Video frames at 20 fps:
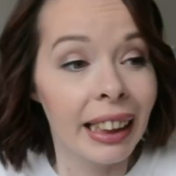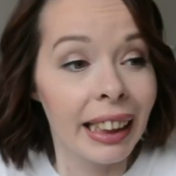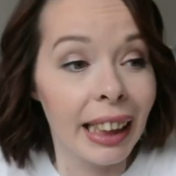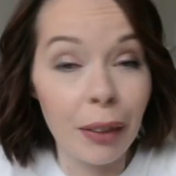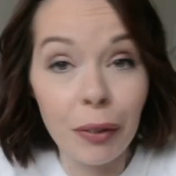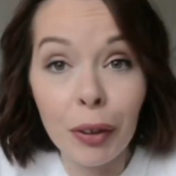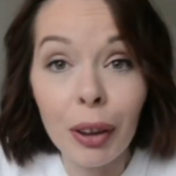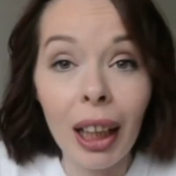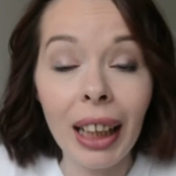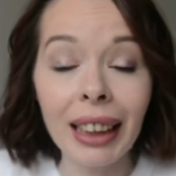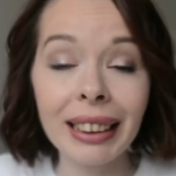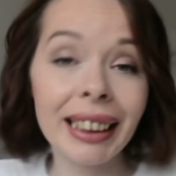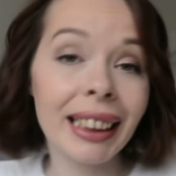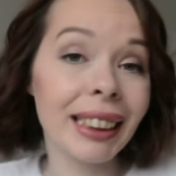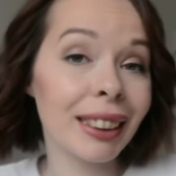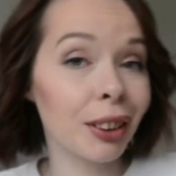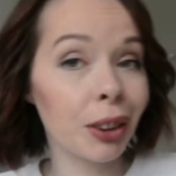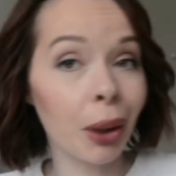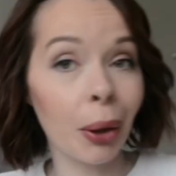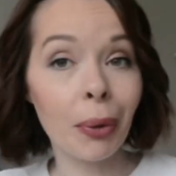If you liked
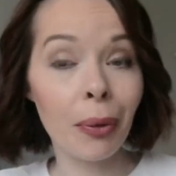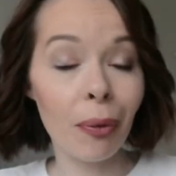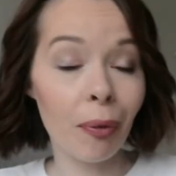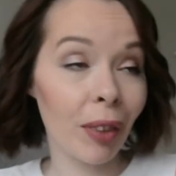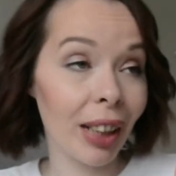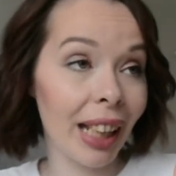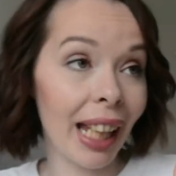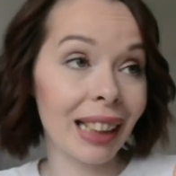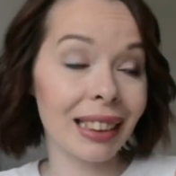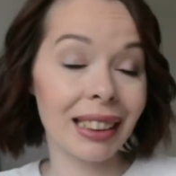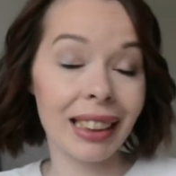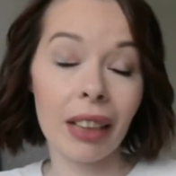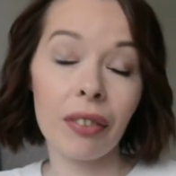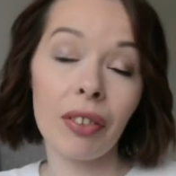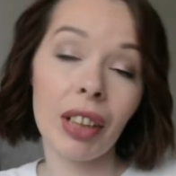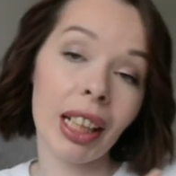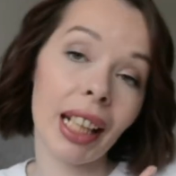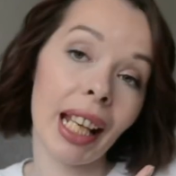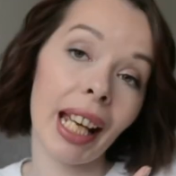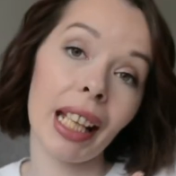it, don't forget to
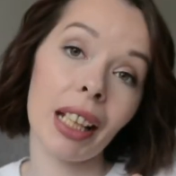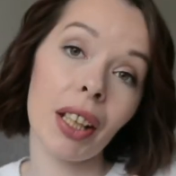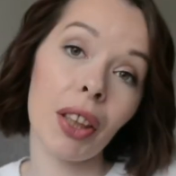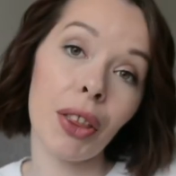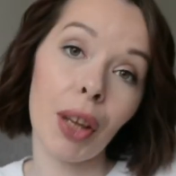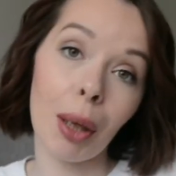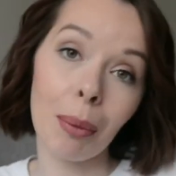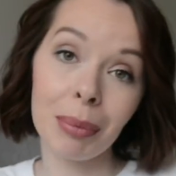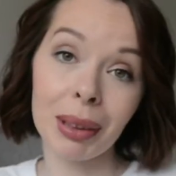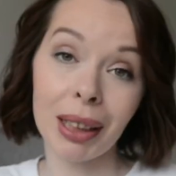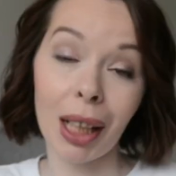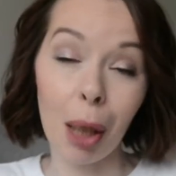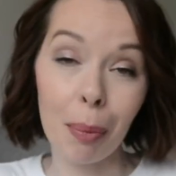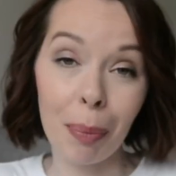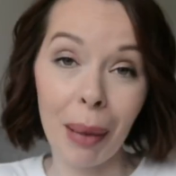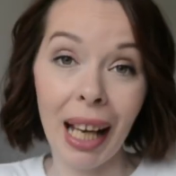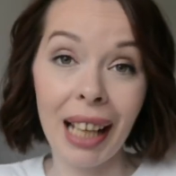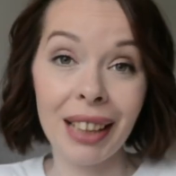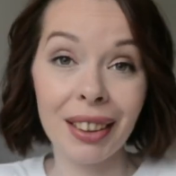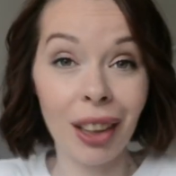give it a thumbs
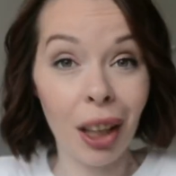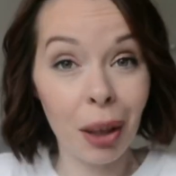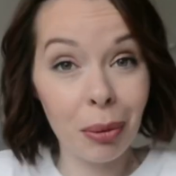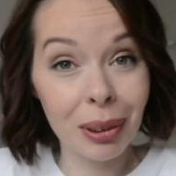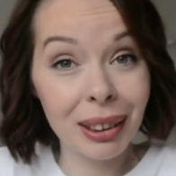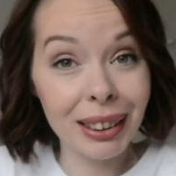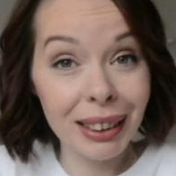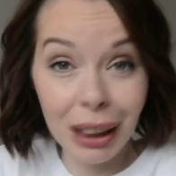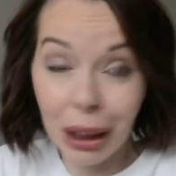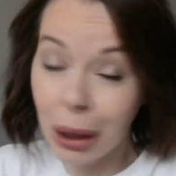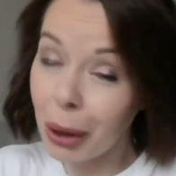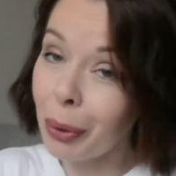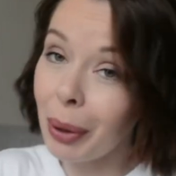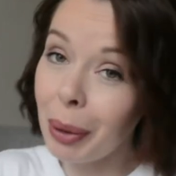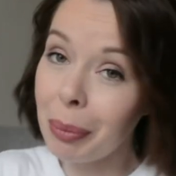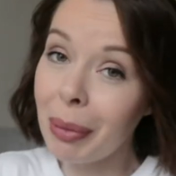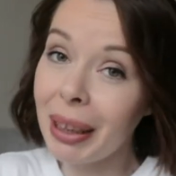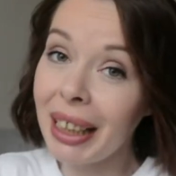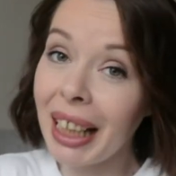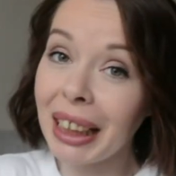up, and I will see you
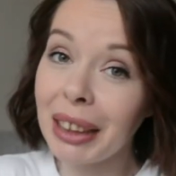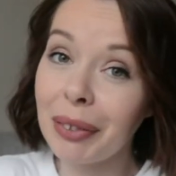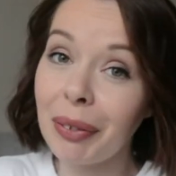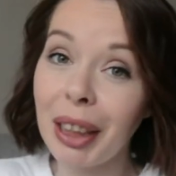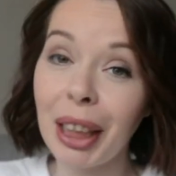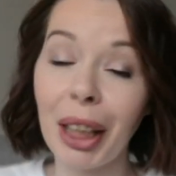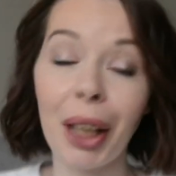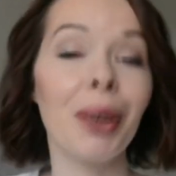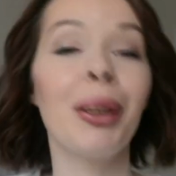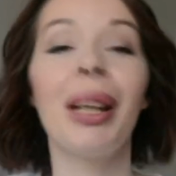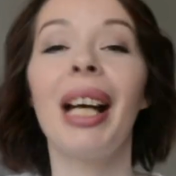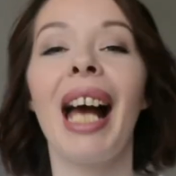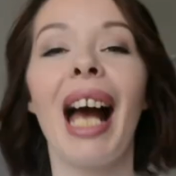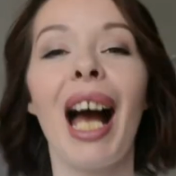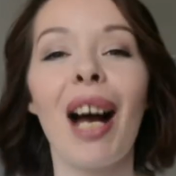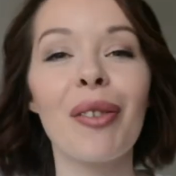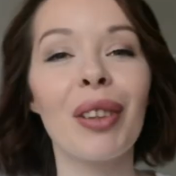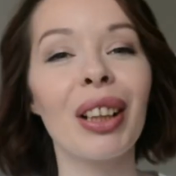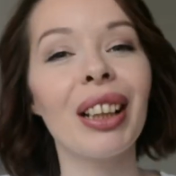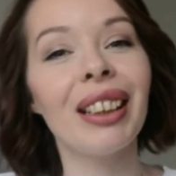in my next video.
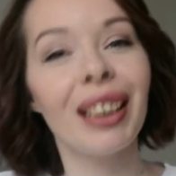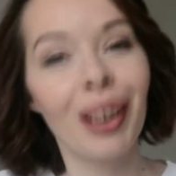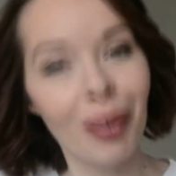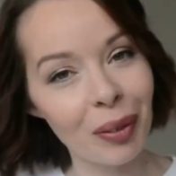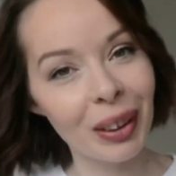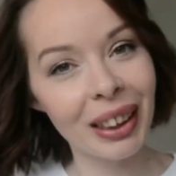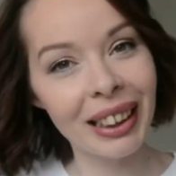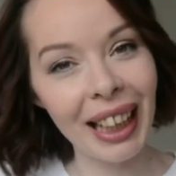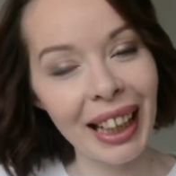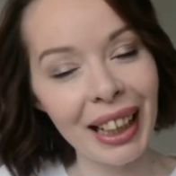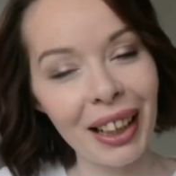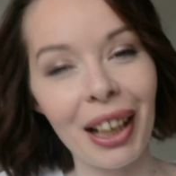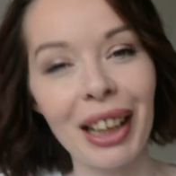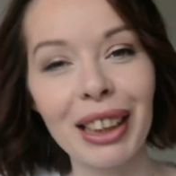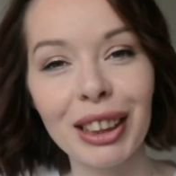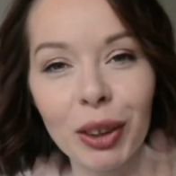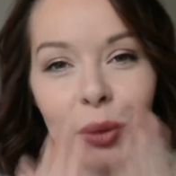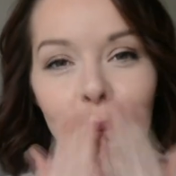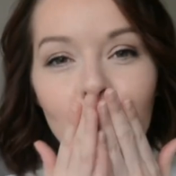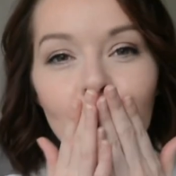Have a lovely day,
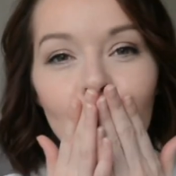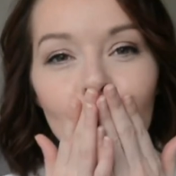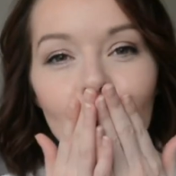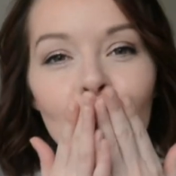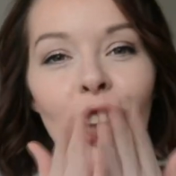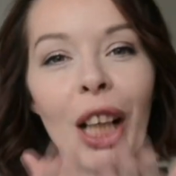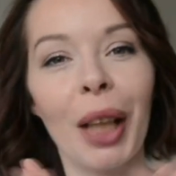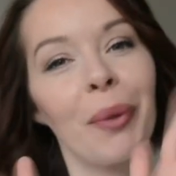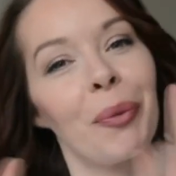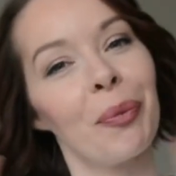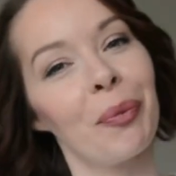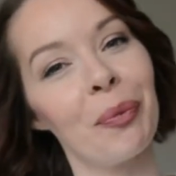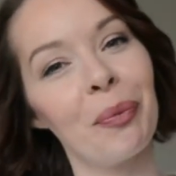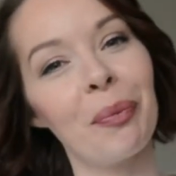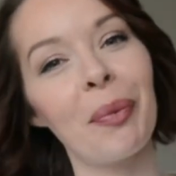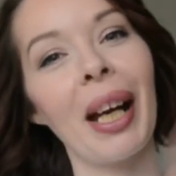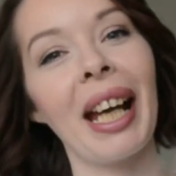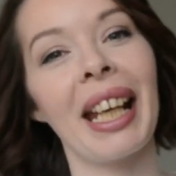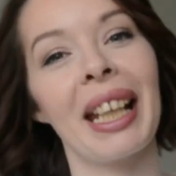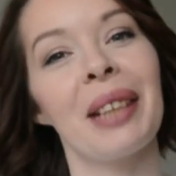guys. Mwah.
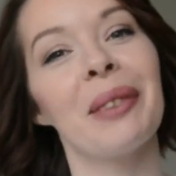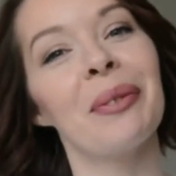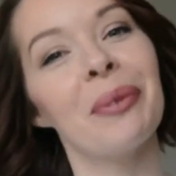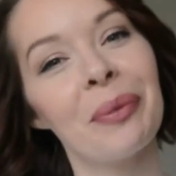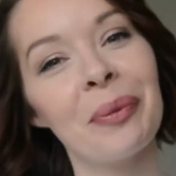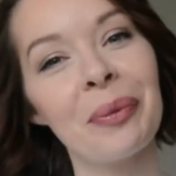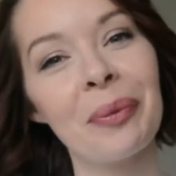Bye.